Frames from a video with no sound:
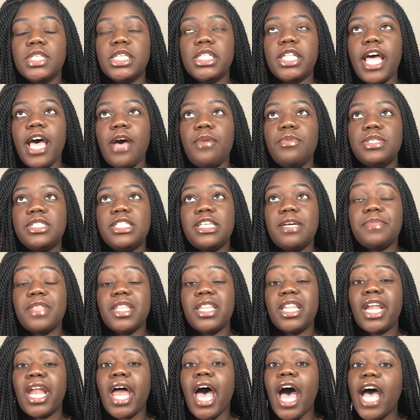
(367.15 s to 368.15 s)
That was
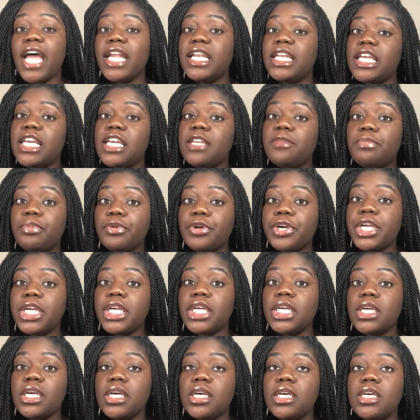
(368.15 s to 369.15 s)
something that I did
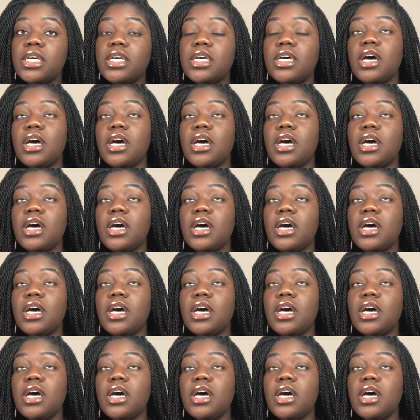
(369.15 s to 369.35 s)
bring.